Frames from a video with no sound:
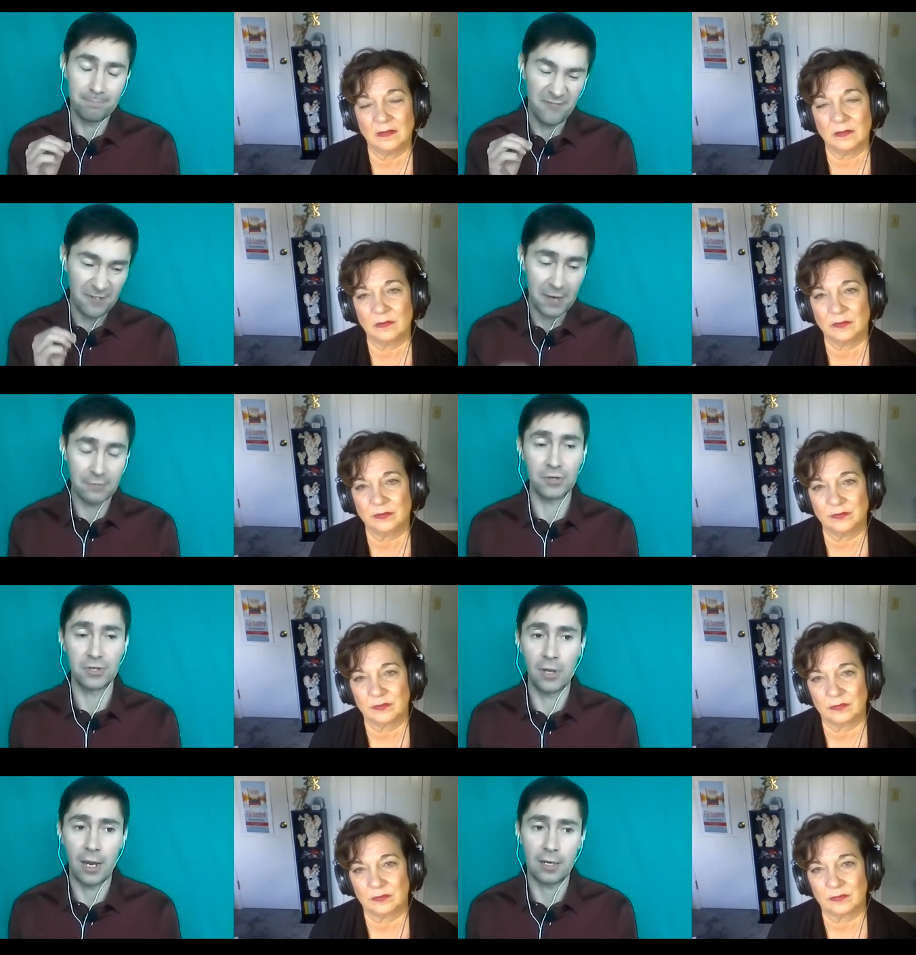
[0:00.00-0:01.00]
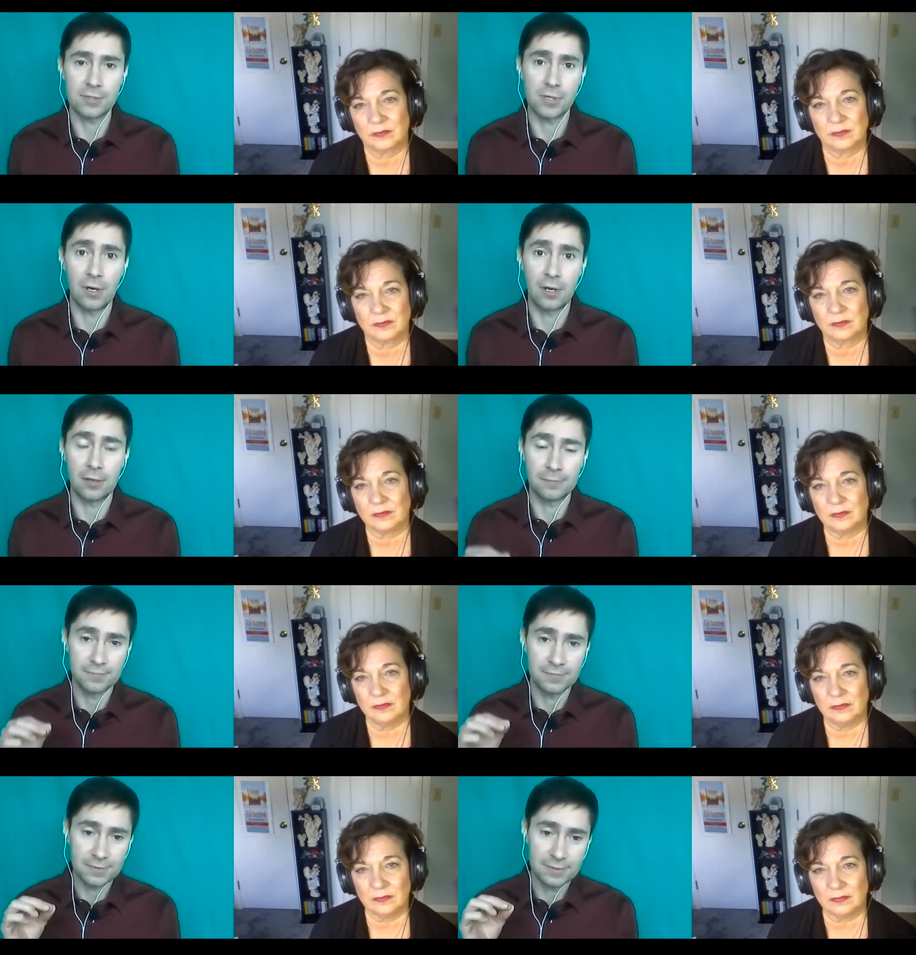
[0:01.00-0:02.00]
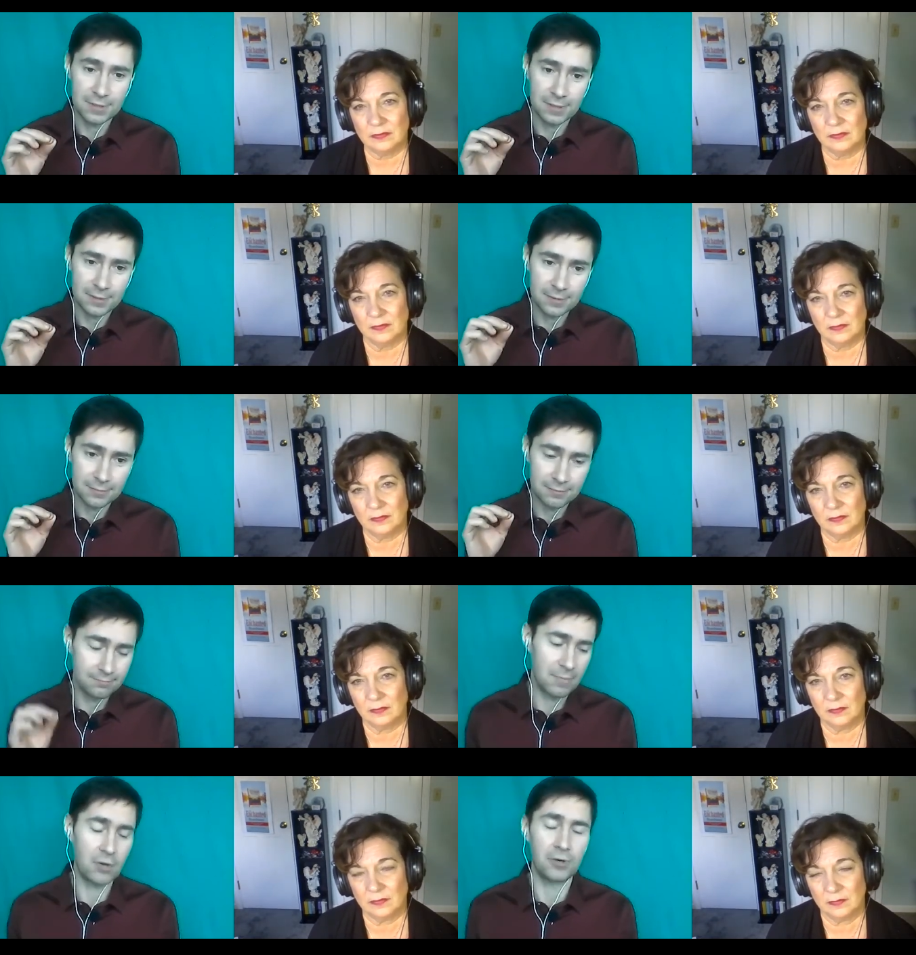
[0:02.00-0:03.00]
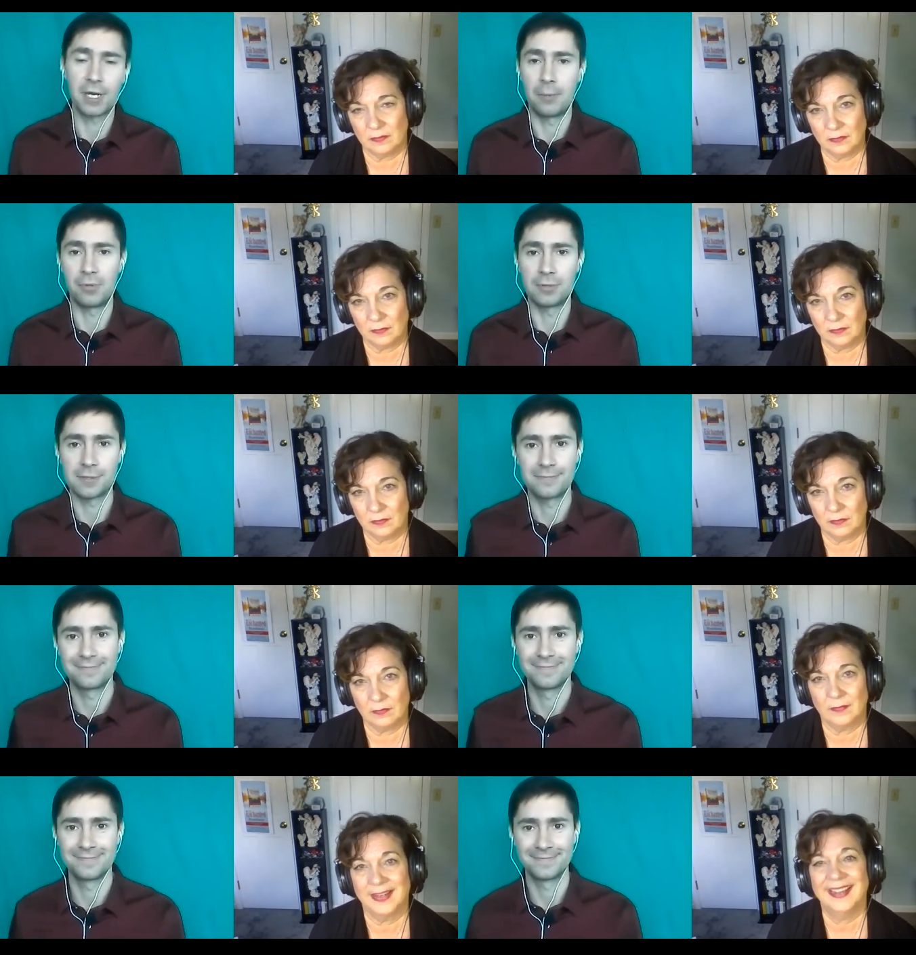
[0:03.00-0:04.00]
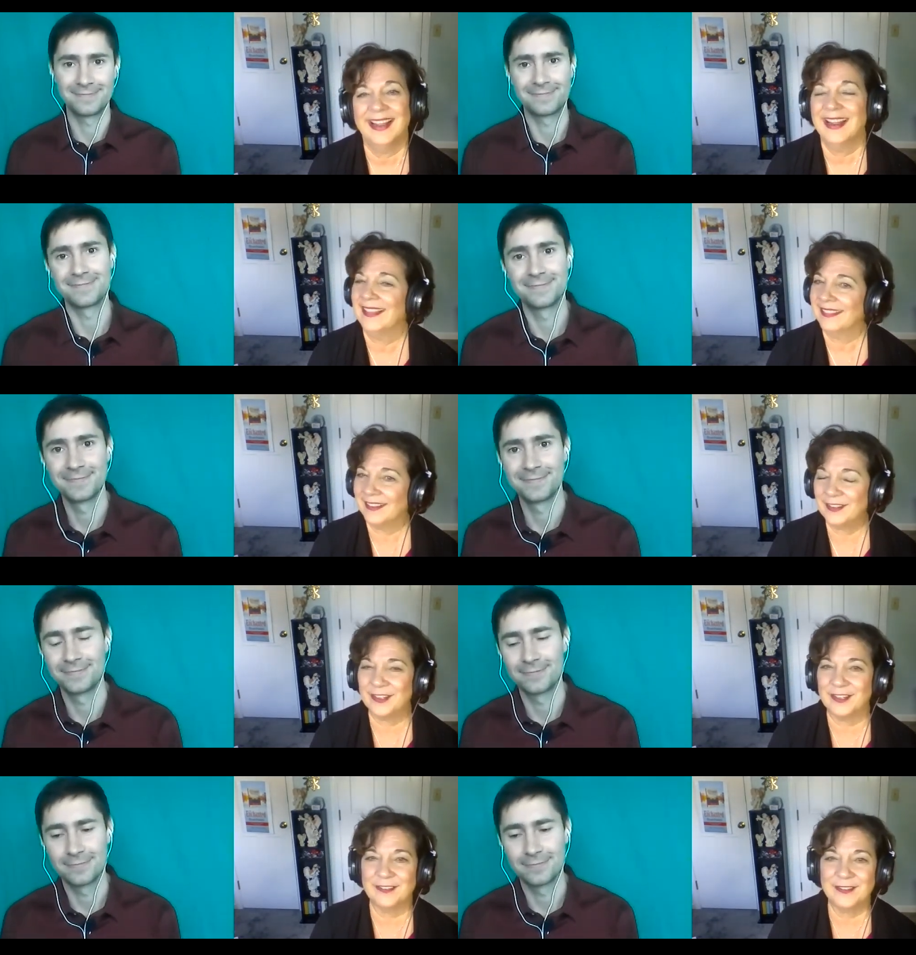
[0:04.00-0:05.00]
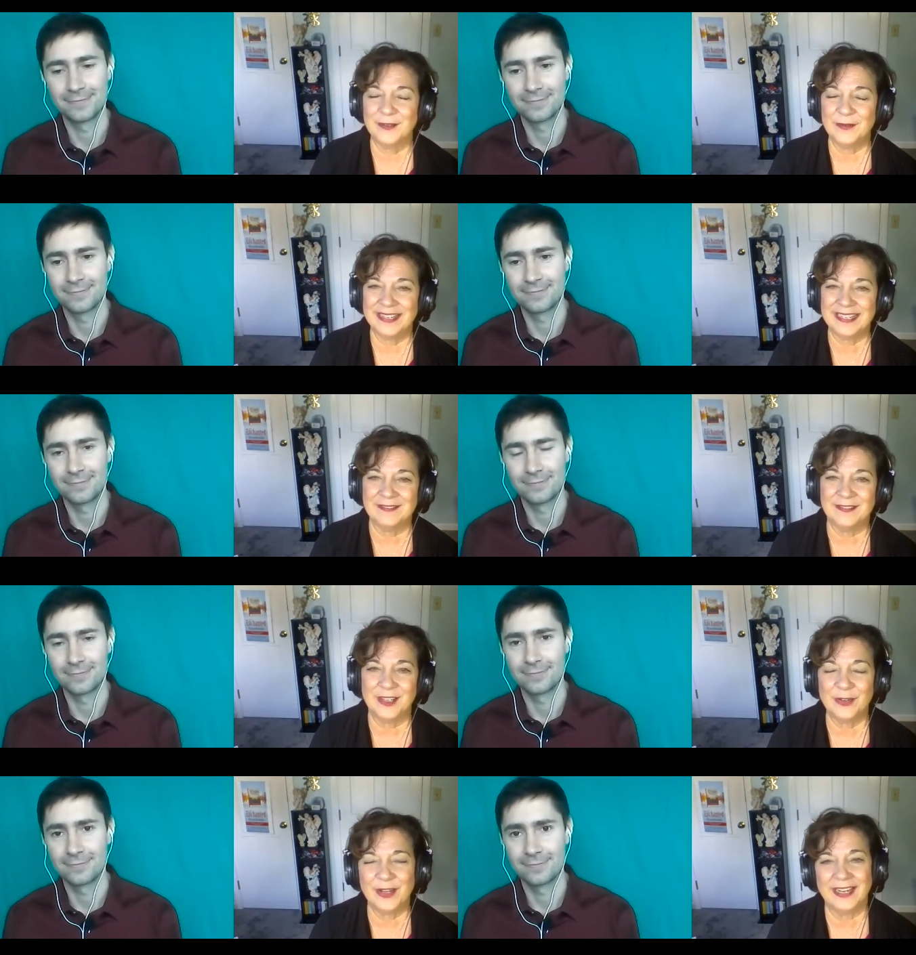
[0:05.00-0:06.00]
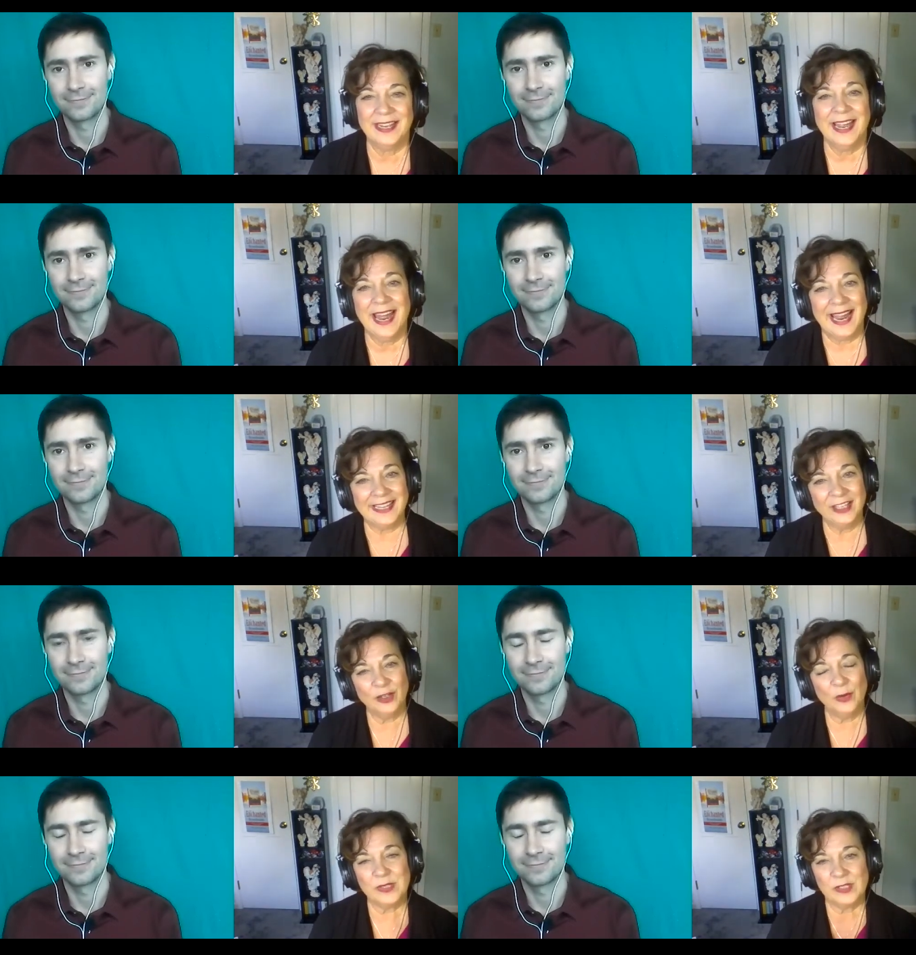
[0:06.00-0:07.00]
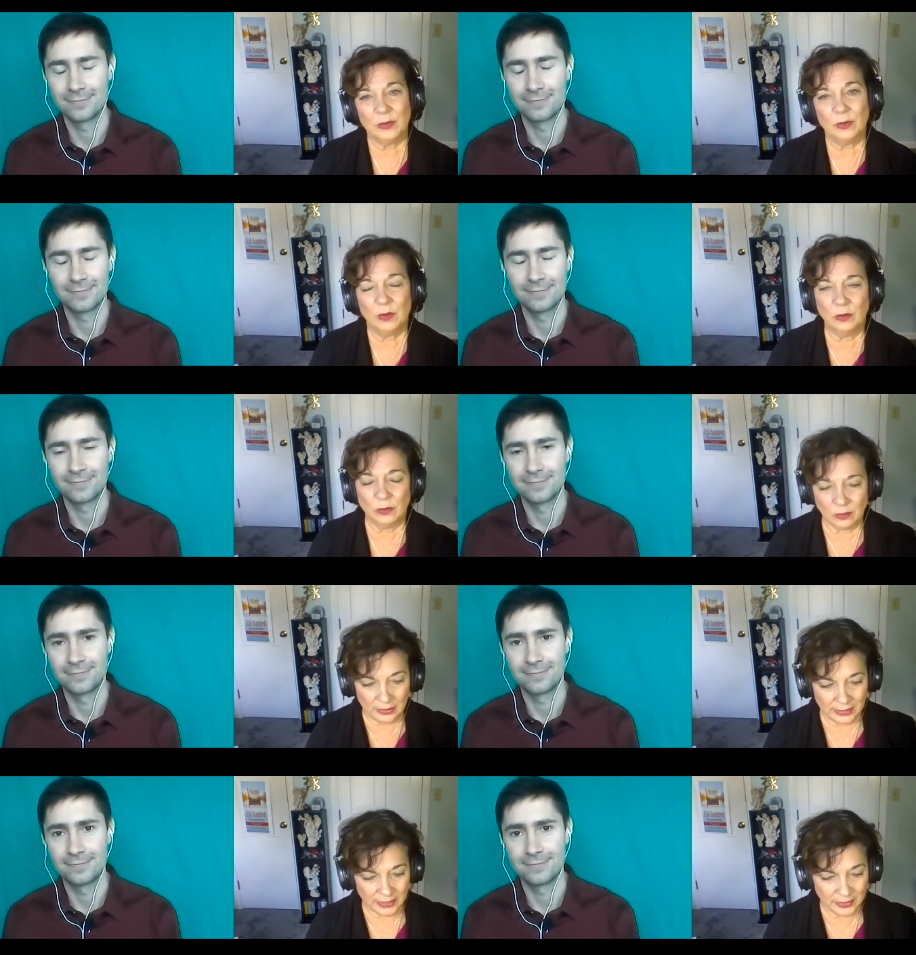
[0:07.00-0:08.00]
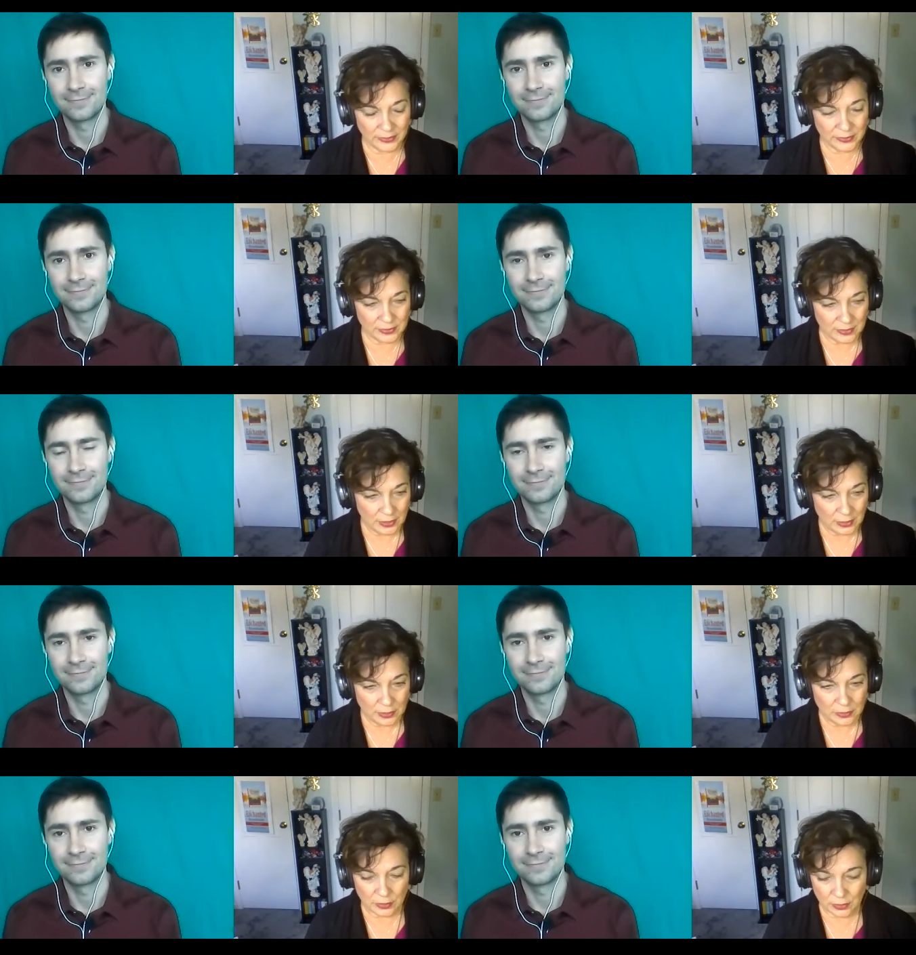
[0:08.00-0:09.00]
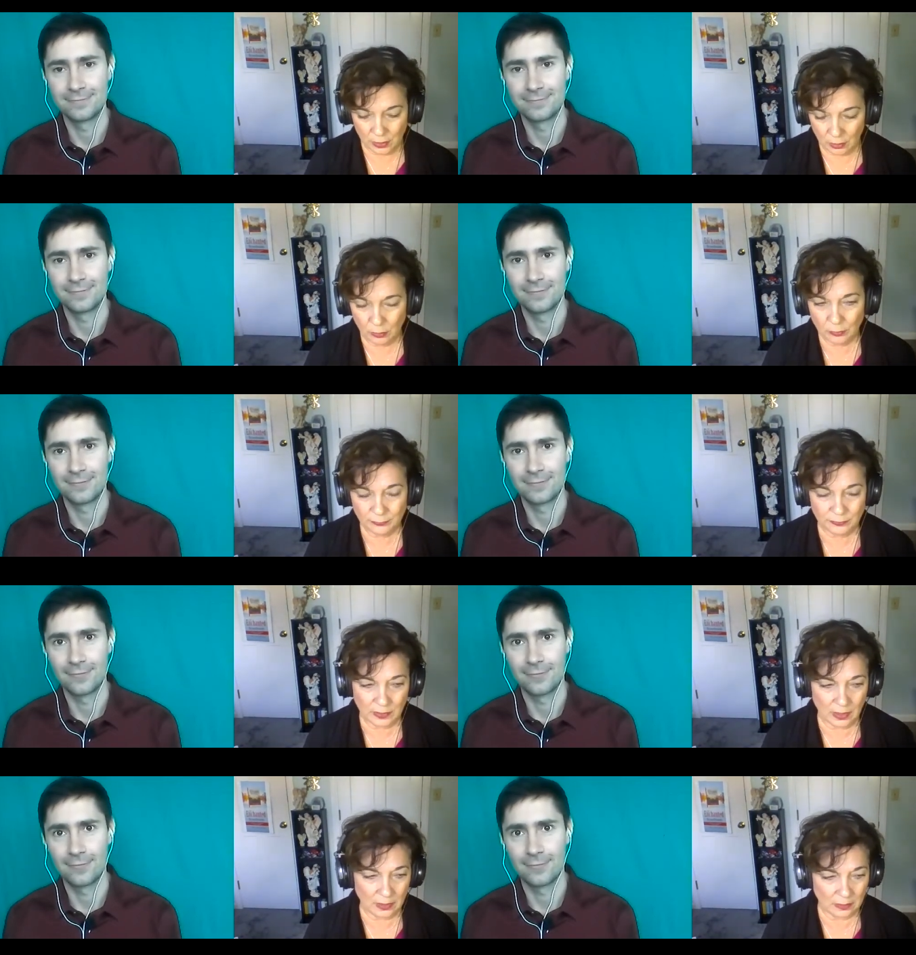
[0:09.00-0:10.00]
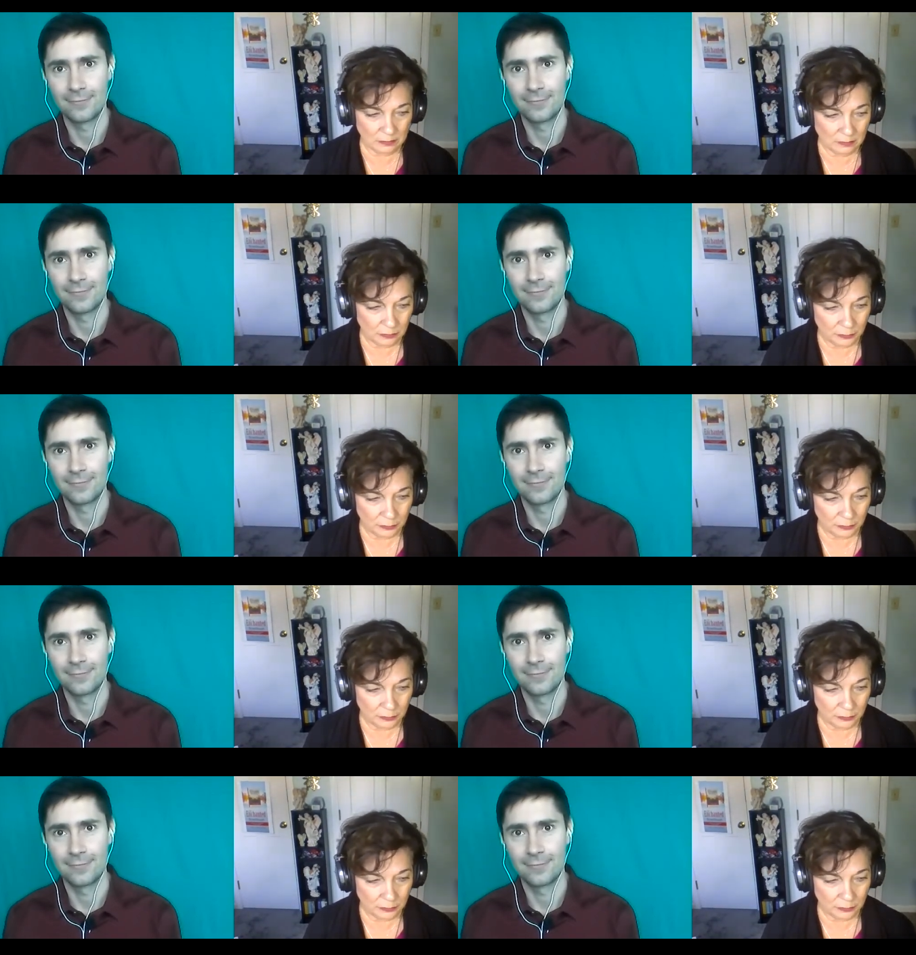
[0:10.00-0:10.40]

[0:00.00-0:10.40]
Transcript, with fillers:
Speaker 1: favorite clients are married couples.
Speaker 2: There you go. Oh wow. Okay. And you know what's so cool is to go from